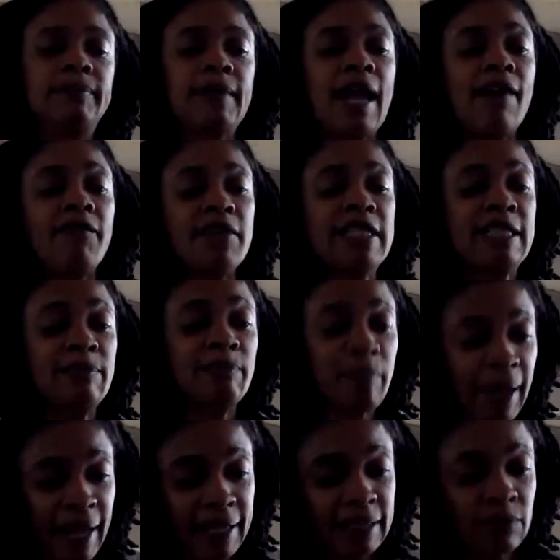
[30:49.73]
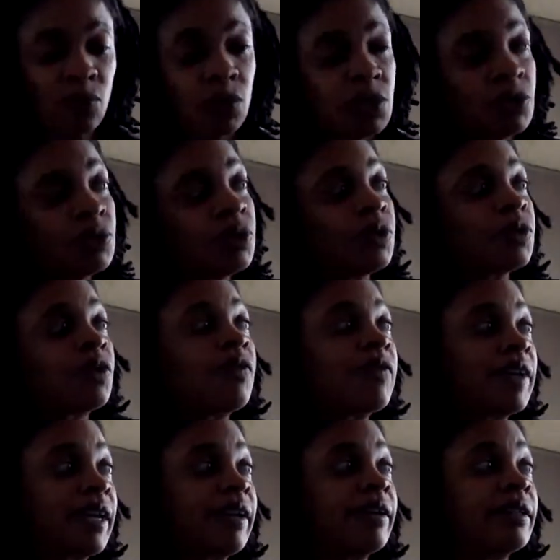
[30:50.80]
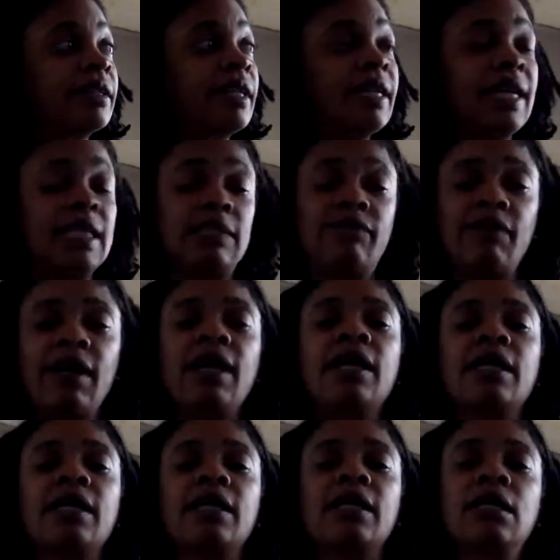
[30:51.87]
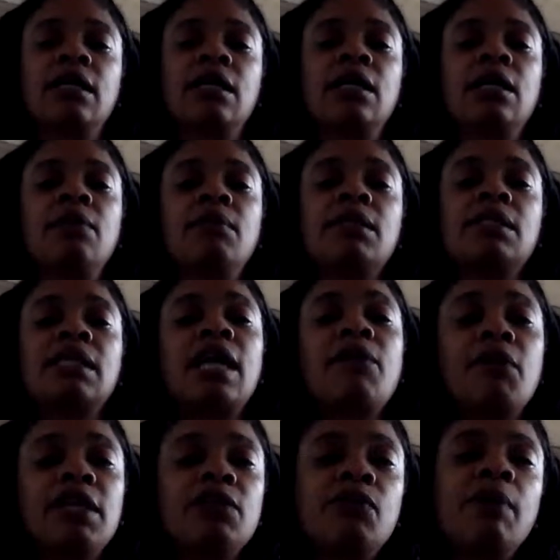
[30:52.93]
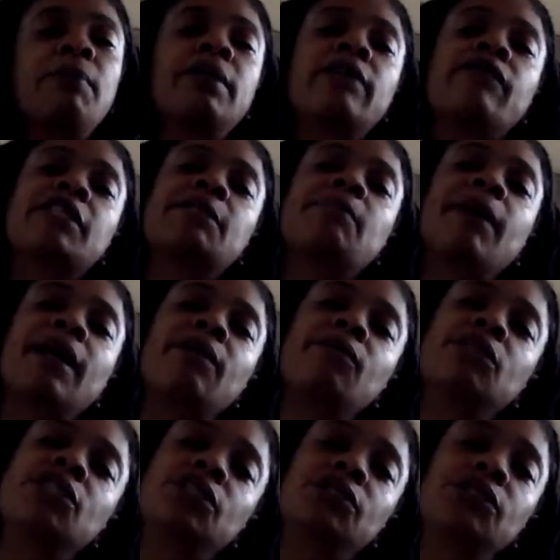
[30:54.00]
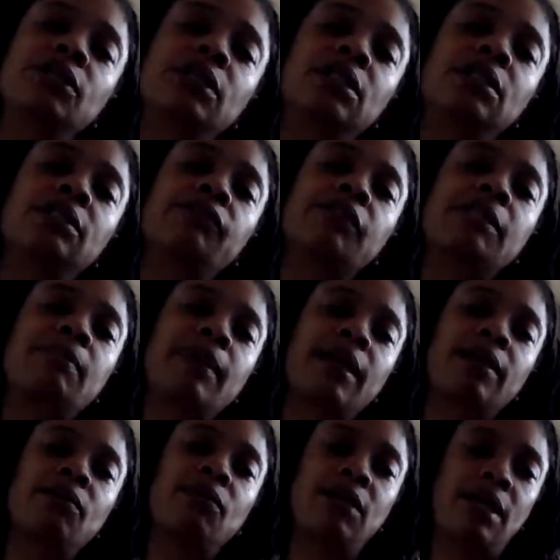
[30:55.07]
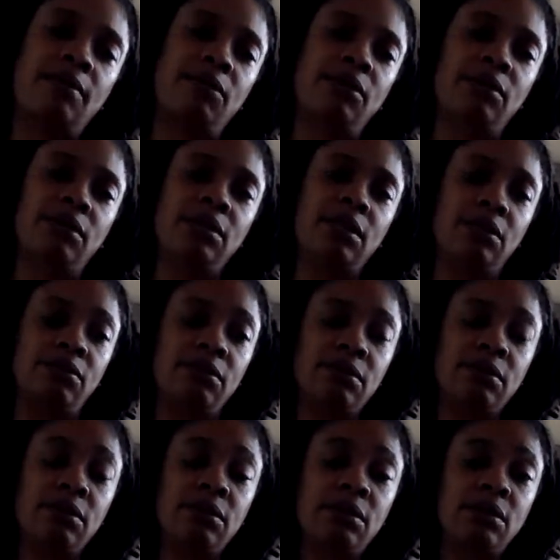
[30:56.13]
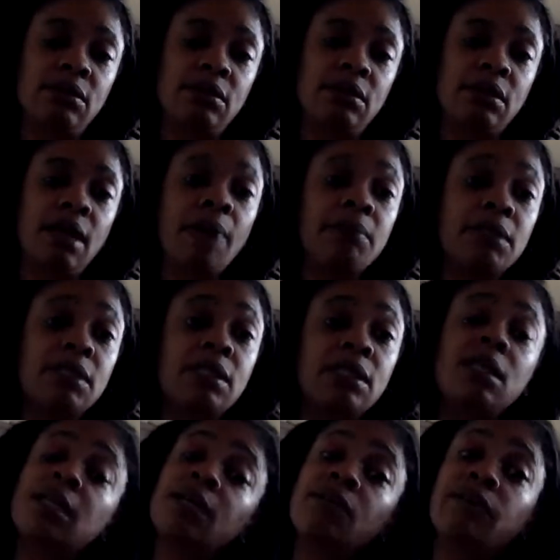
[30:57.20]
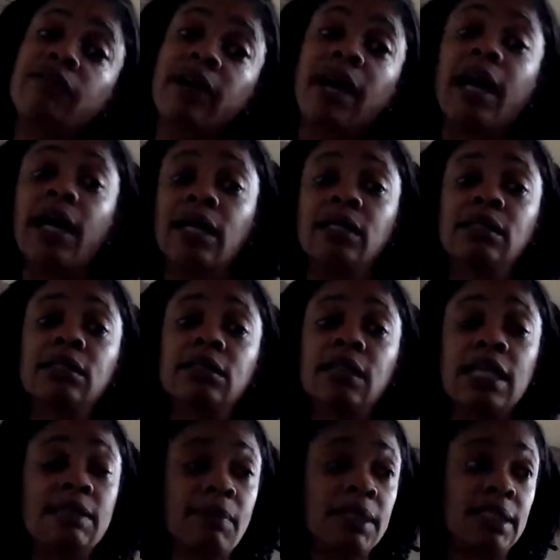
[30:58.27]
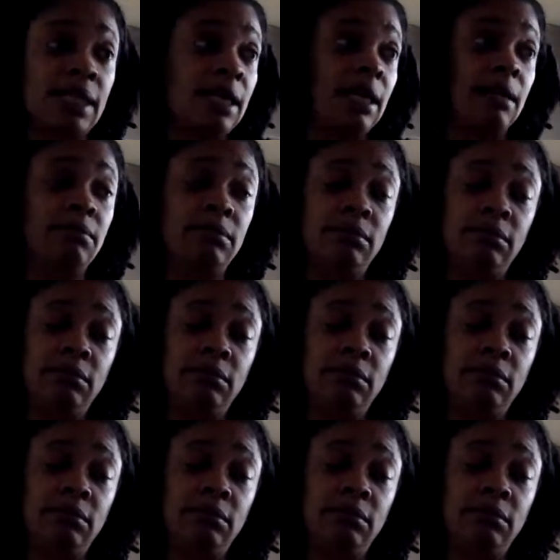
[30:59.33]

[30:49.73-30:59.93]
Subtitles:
I respect what you're doing over there, and that's fine. But the same way you want me to respect what you're doing, respect what I'm doing too. I'm just sitting with God. That's my job.